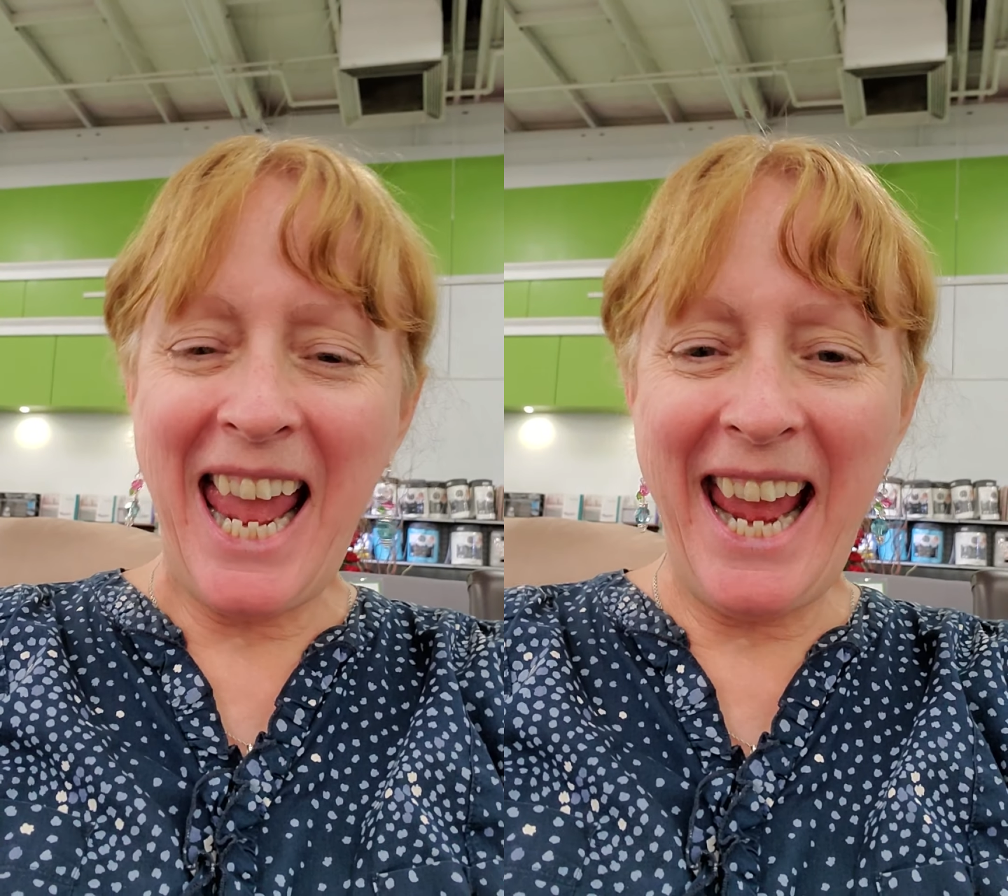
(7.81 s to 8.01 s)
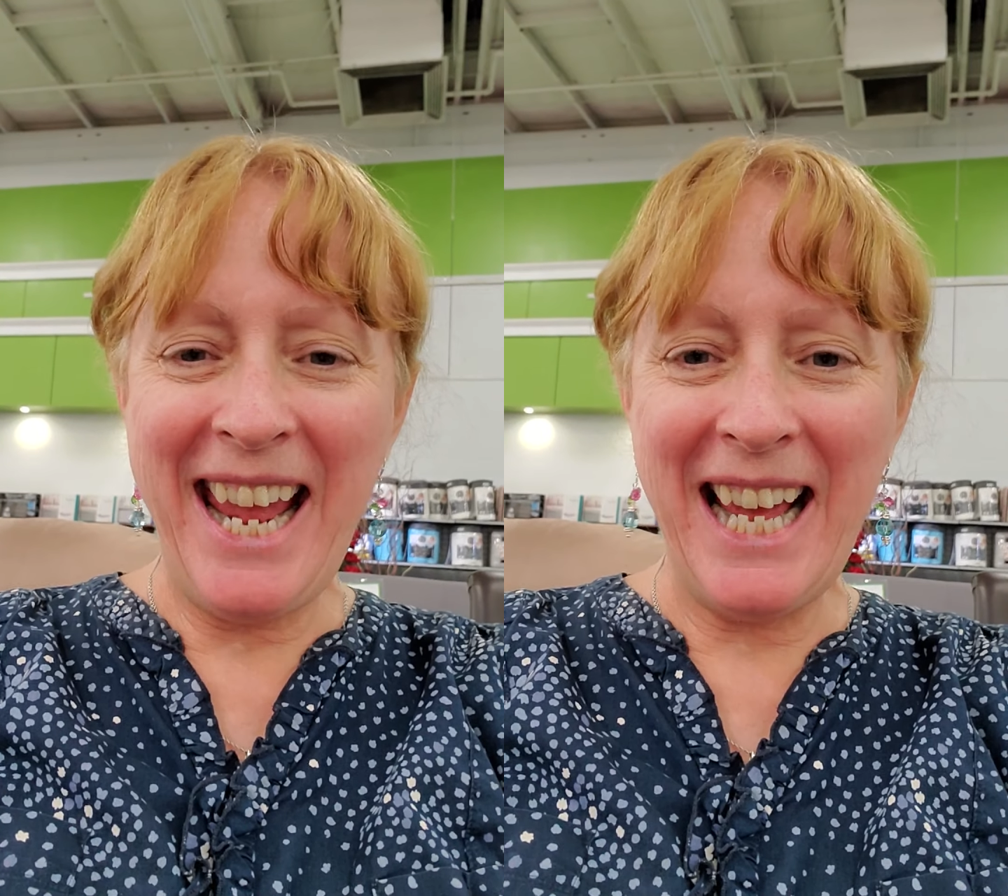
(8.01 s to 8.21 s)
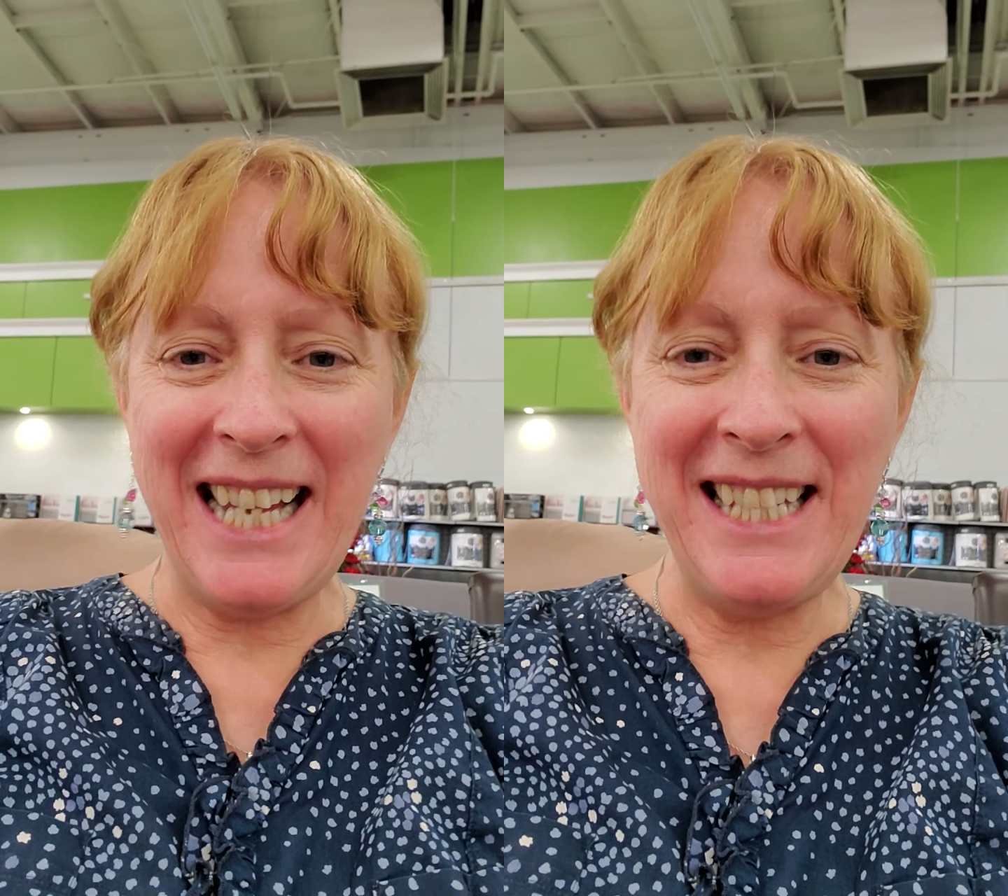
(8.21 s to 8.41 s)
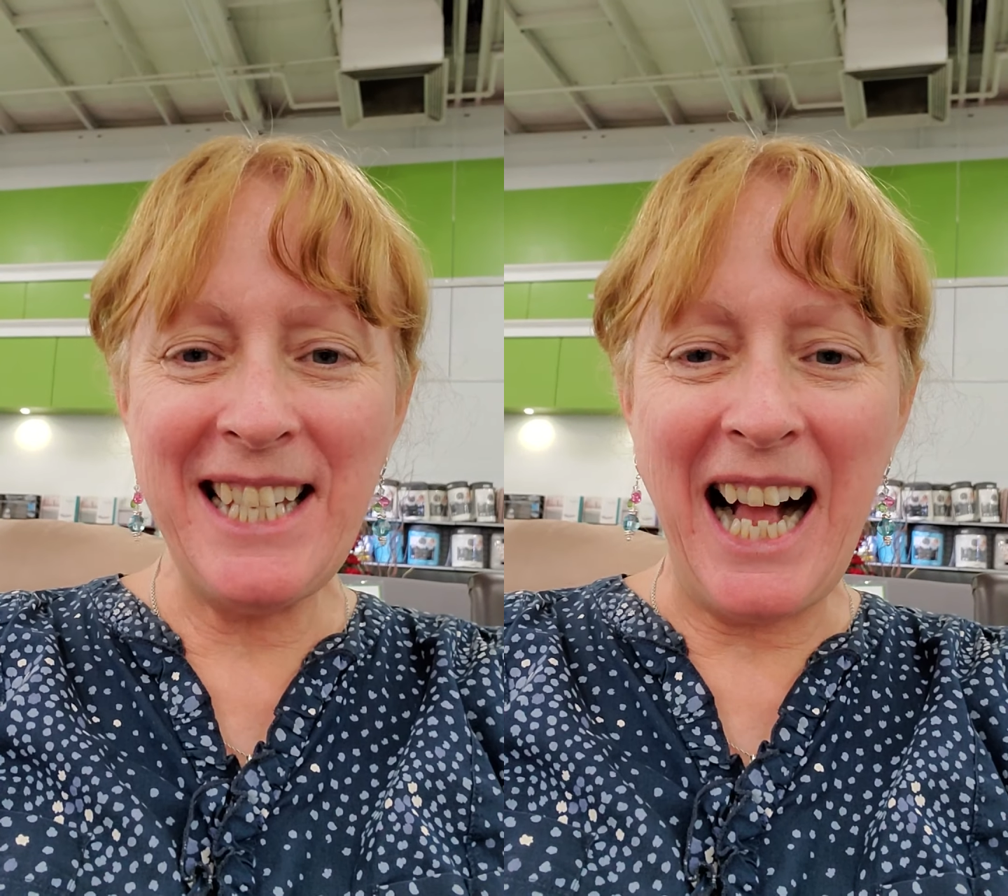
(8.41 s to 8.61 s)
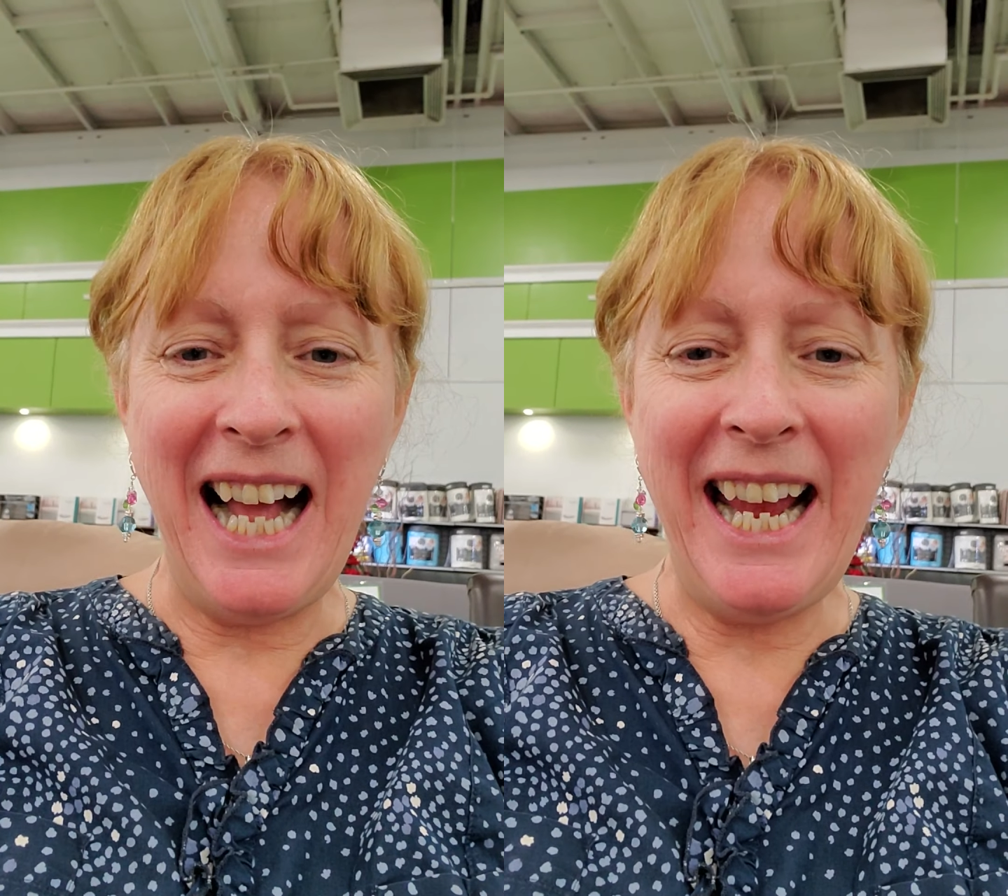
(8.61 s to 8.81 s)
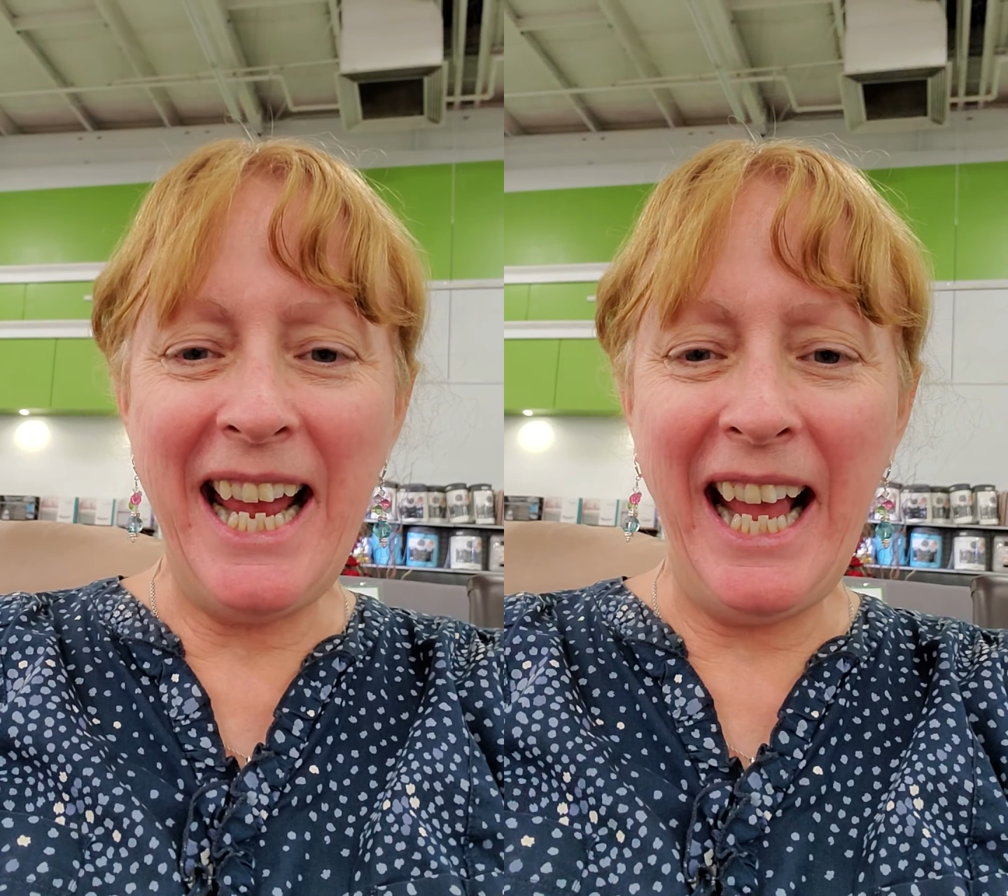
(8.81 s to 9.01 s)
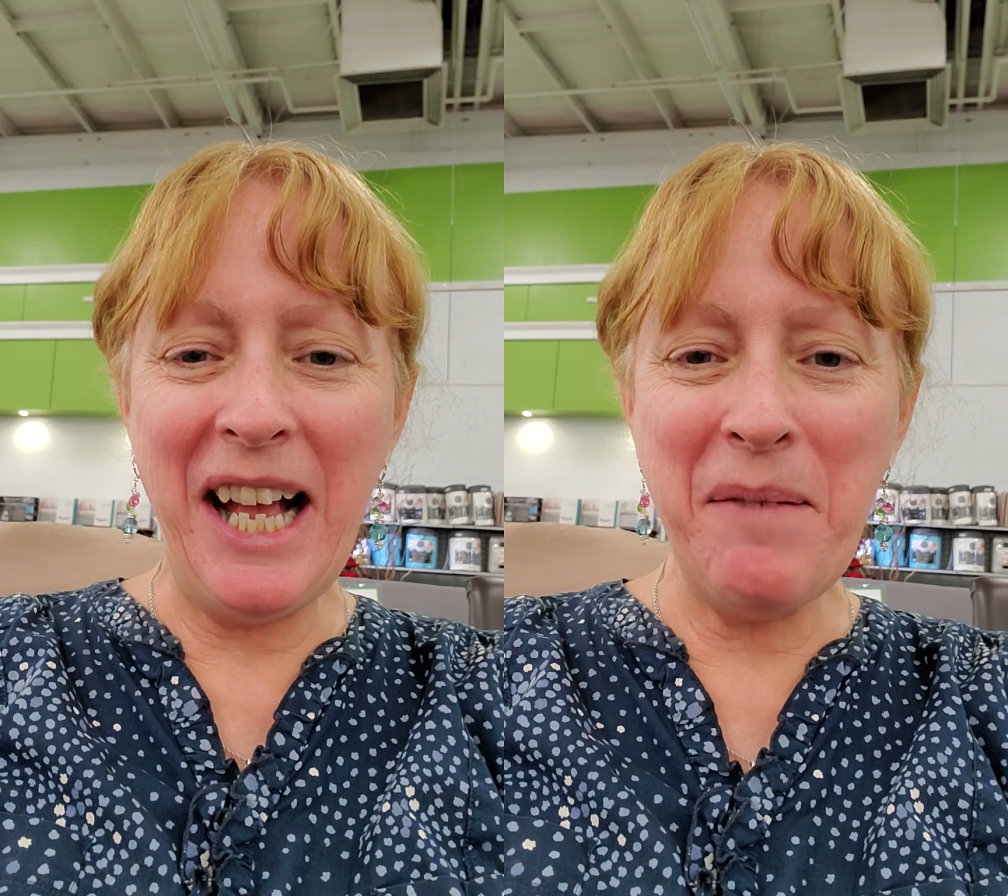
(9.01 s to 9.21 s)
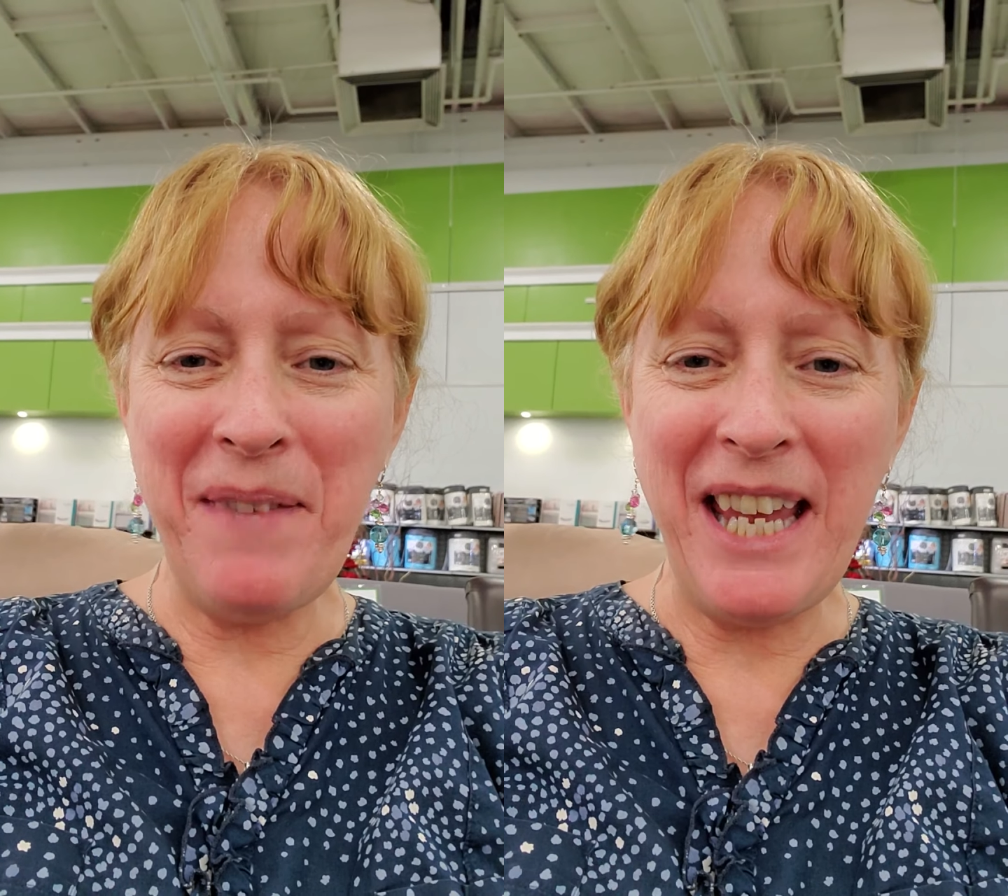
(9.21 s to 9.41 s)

and I am